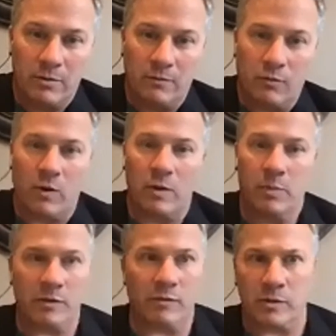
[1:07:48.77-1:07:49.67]
for a
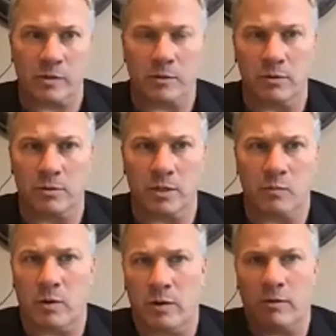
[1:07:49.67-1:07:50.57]
peaceful
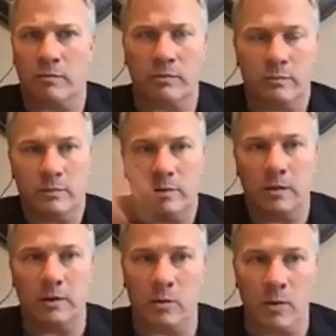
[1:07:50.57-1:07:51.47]
solution, whether,
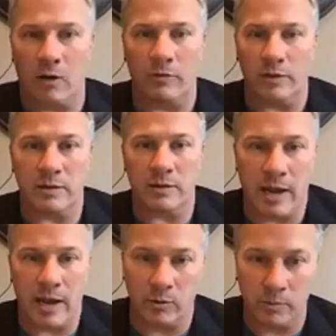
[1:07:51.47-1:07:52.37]
however they
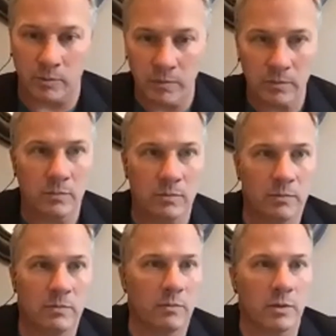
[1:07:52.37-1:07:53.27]
handle
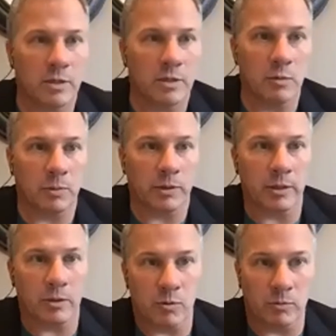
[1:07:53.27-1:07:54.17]
the
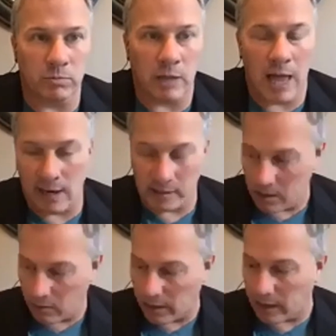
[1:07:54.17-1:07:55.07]
geopolitical lines
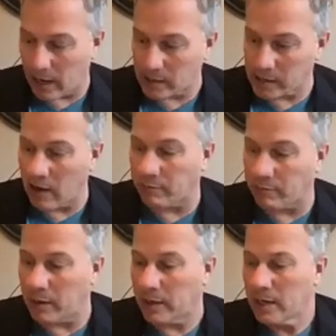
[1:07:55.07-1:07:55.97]
and all that kind of
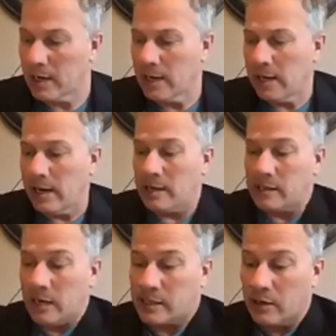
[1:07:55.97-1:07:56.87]
stuff. But
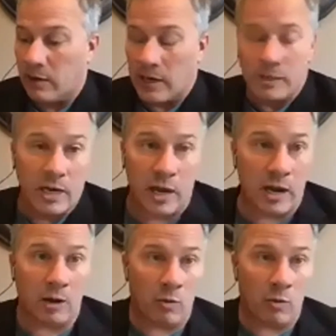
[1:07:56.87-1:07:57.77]
it's interesting. And
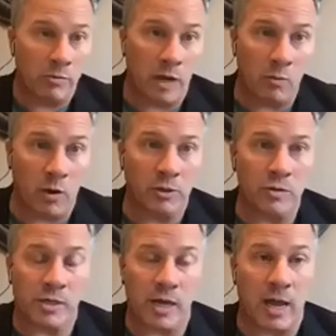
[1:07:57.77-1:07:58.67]
I wrote down what
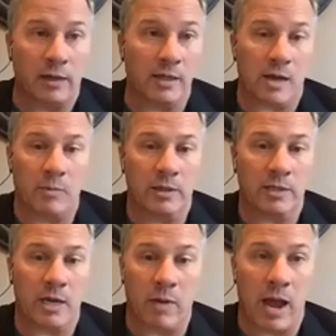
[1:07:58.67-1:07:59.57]
you said, because I'm going to
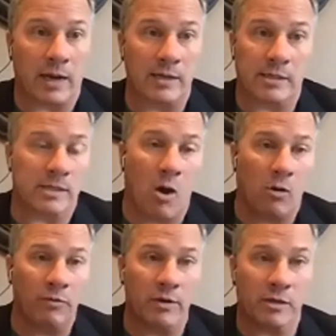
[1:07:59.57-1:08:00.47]
take it back, because it's
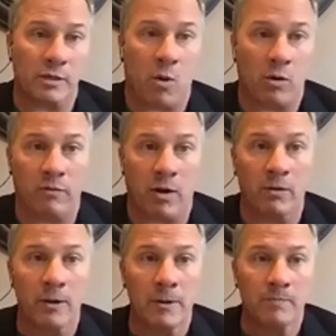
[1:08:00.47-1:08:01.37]
all of this is part of
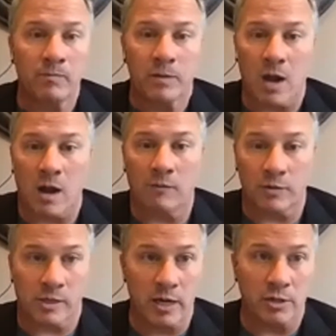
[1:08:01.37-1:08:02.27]
our
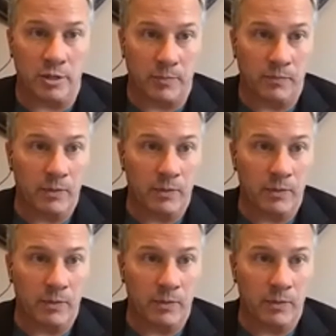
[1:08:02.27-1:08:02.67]
conversation.